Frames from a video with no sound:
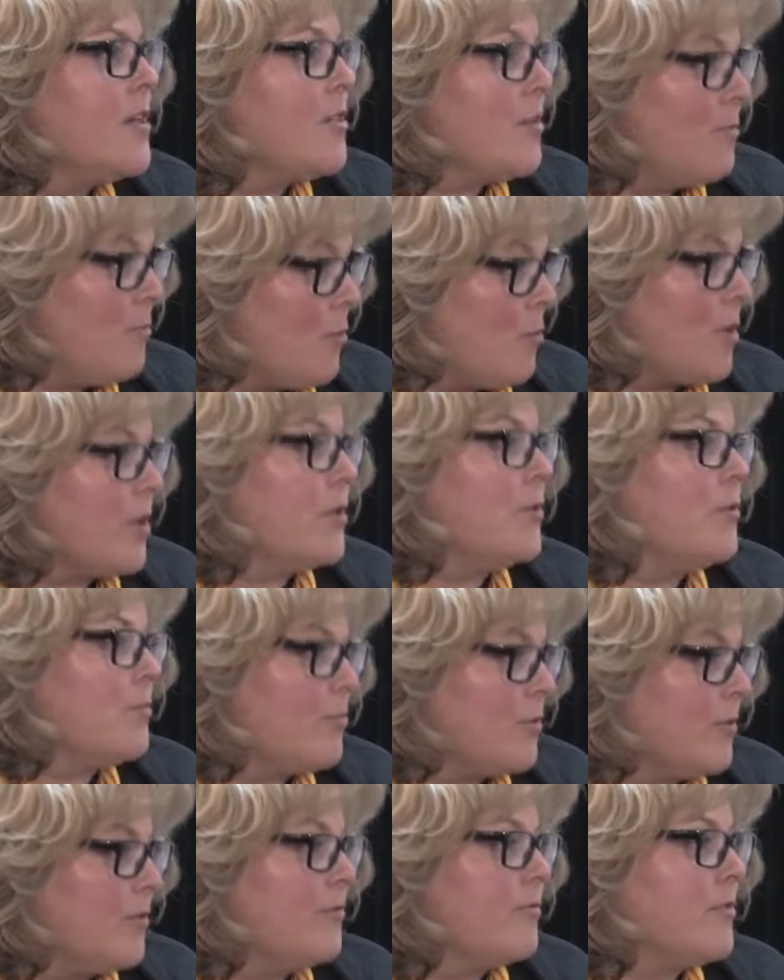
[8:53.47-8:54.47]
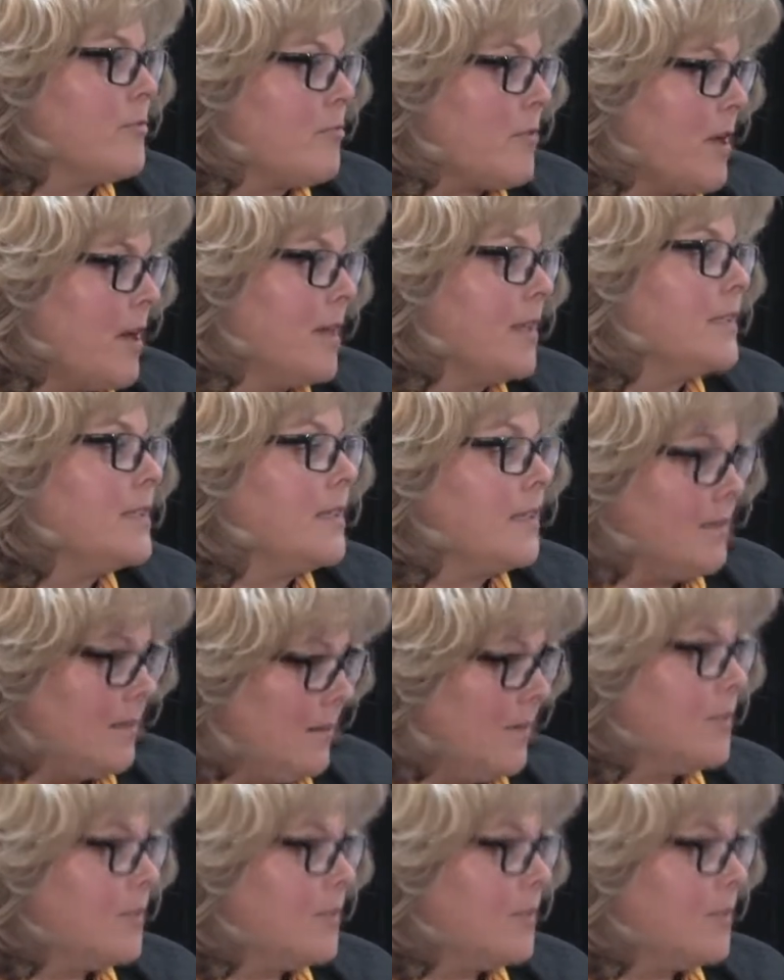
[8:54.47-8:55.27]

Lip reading: the more you improve the product and